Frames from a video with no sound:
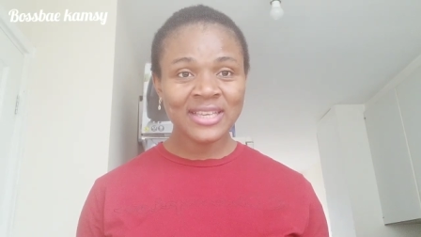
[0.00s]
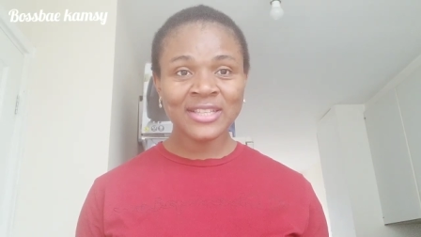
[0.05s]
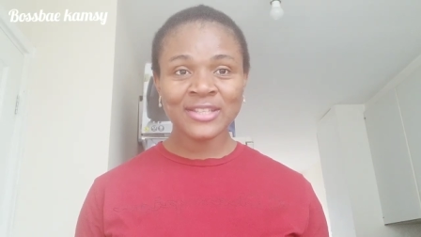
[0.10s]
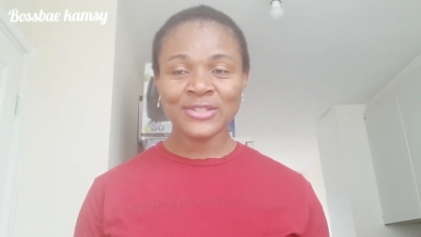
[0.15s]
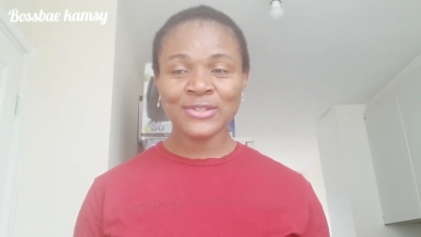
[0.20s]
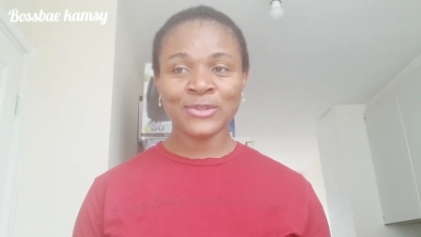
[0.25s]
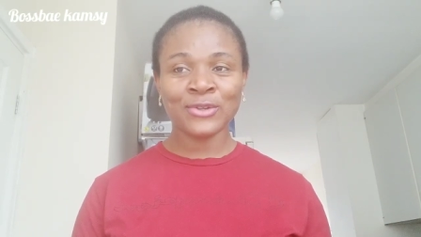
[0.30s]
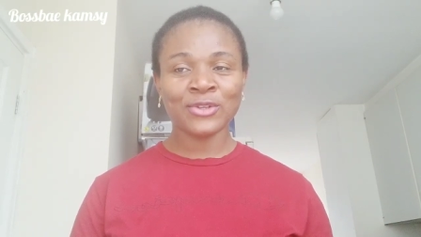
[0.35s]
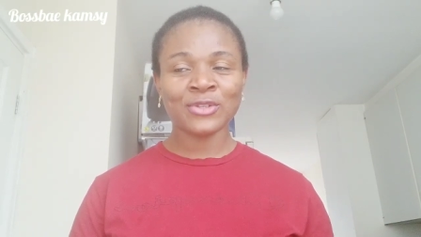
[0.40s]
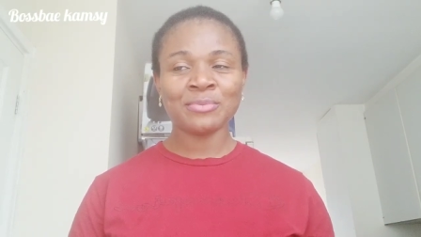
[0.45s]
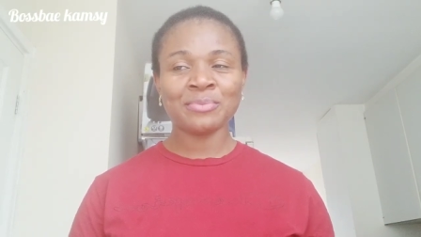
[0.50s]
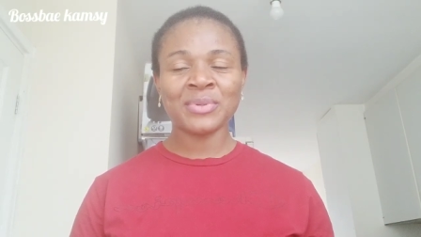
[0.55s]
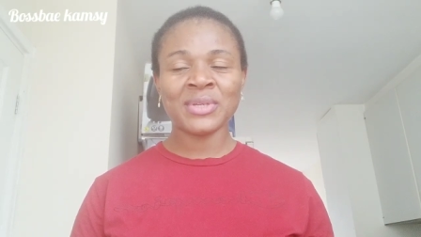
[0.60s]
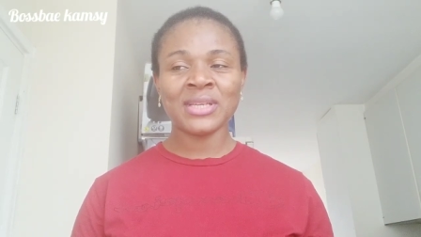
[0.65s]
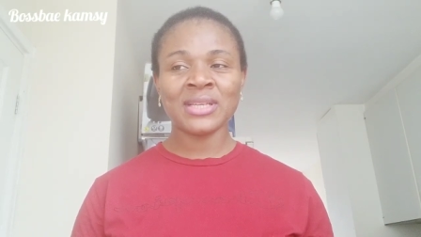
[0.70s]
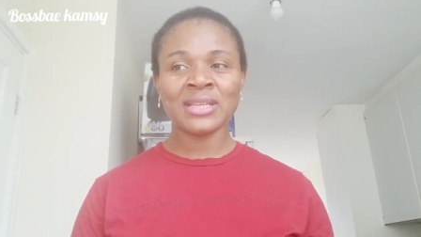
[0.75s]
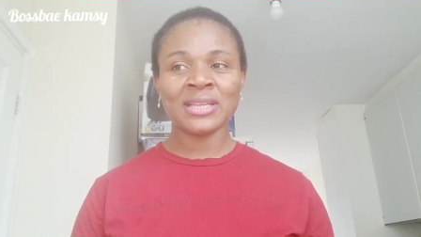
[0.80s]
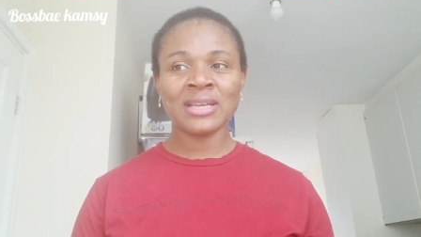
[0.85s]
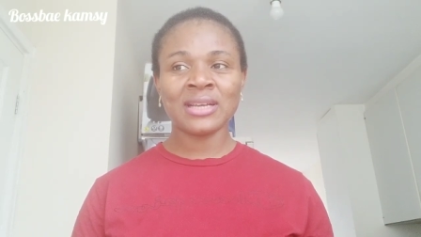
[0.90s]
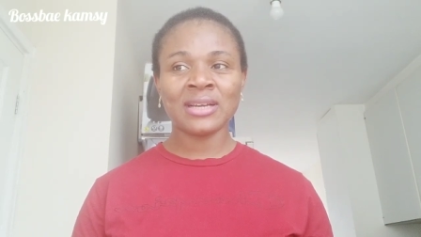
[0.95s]
It's not
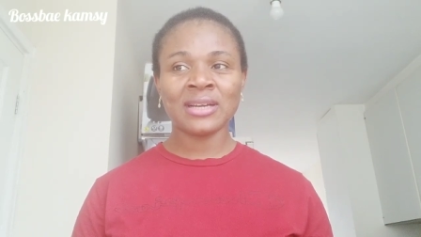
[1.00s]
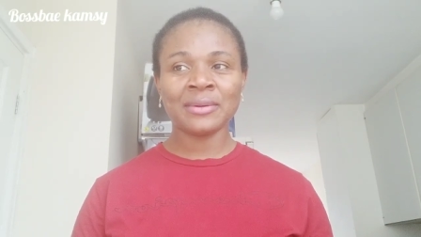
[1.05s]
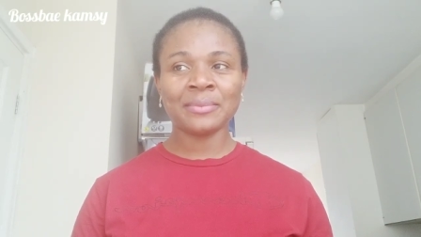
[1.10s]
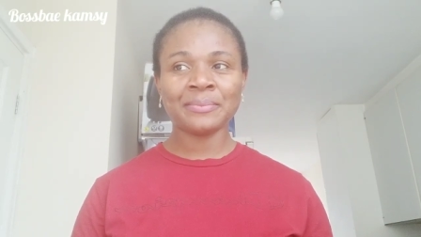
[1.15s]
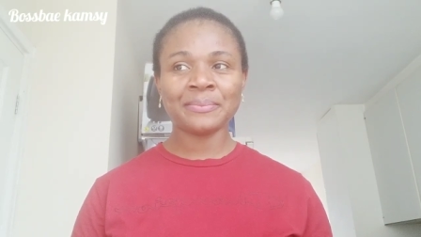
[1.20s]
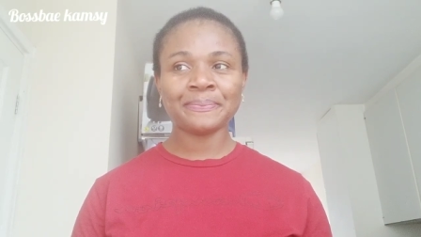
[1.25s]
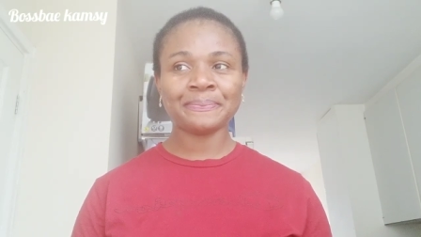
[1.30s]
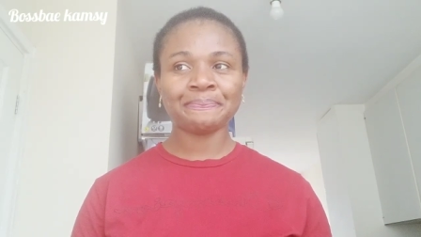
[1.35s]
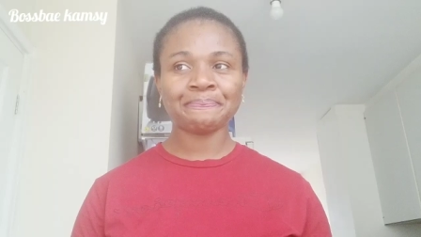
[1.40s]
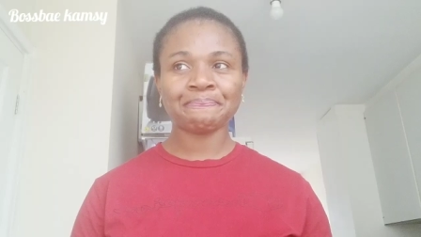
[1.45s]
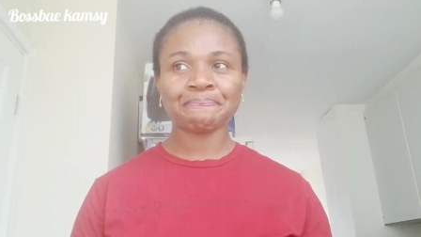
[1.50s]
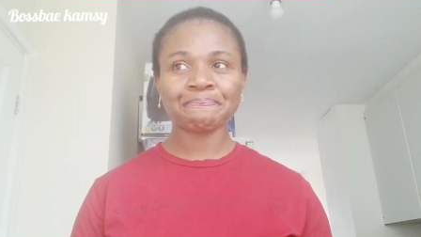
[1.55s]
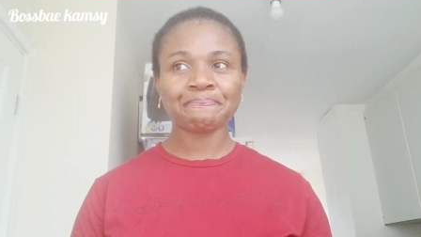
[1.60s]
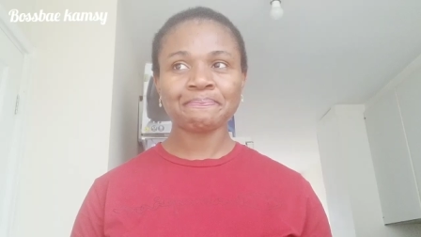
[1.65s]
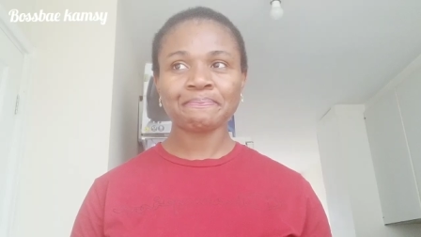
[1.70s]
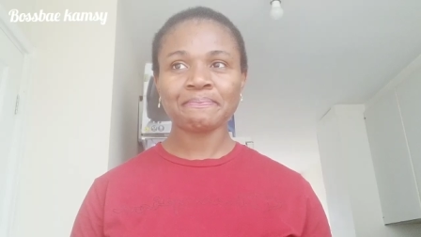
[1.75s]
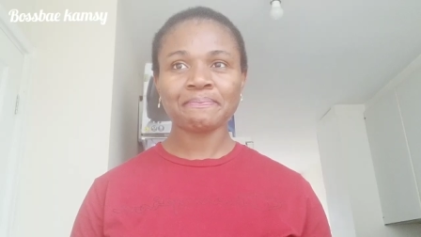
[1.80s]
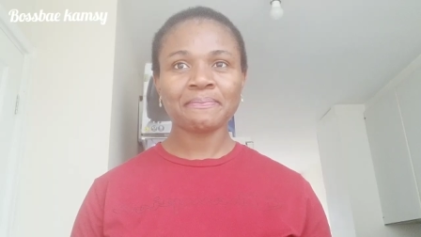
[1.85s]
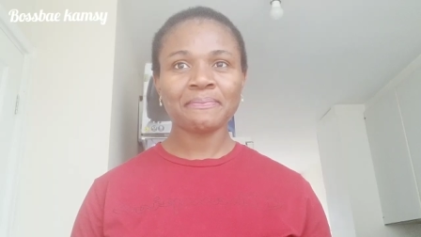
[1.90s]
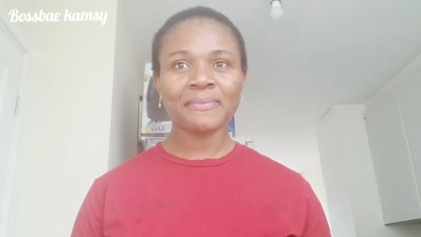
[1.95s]
been
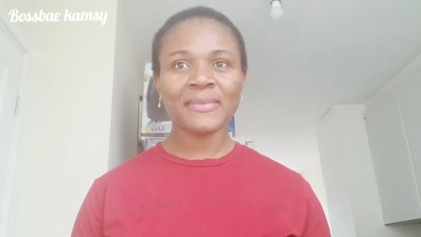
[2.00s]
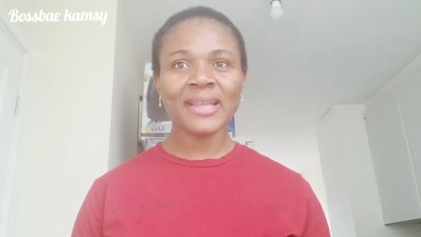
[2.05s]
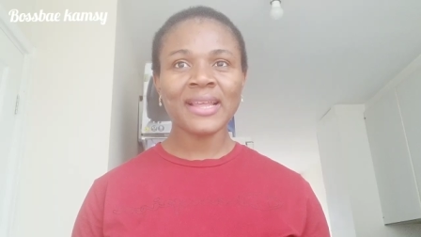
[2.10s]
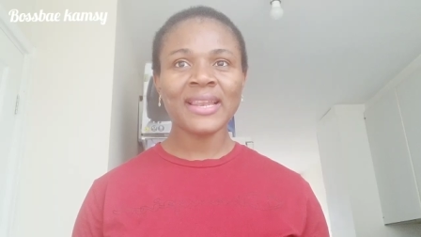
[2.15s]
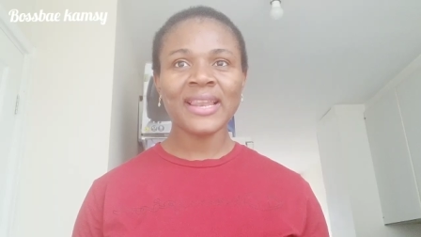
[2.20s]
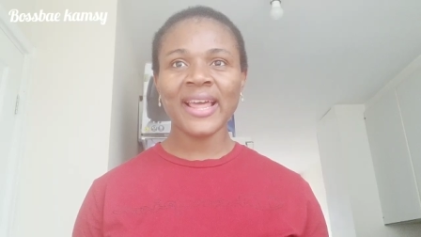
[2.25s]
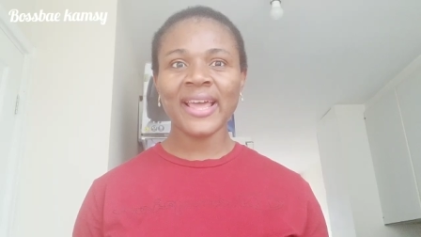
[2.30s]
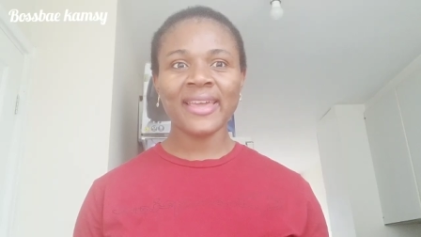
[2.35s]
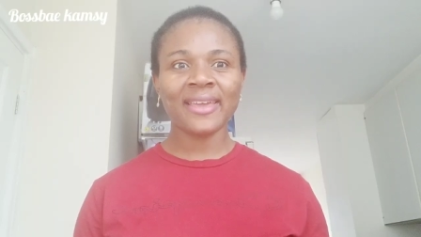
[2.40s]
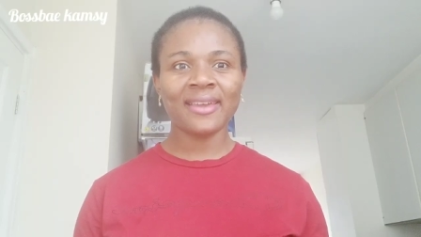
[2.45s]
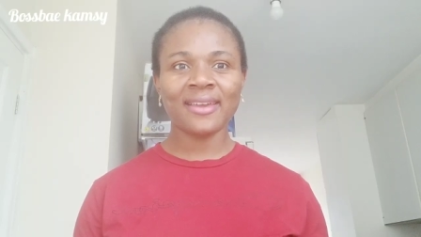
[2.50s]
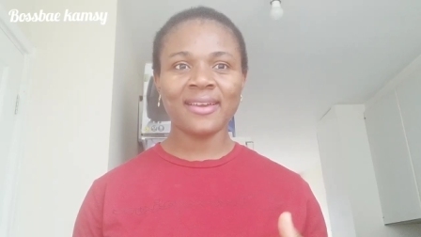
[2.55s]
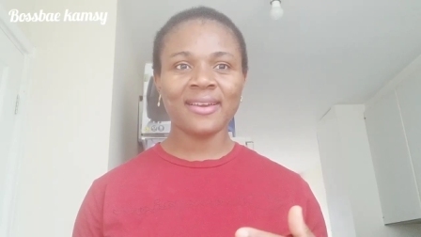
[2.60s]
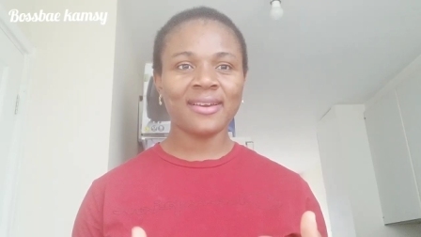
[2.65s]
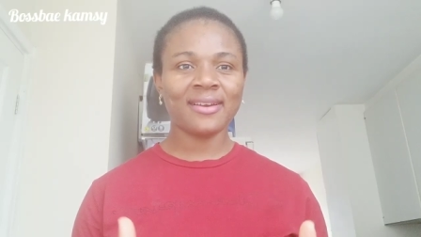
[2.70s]
like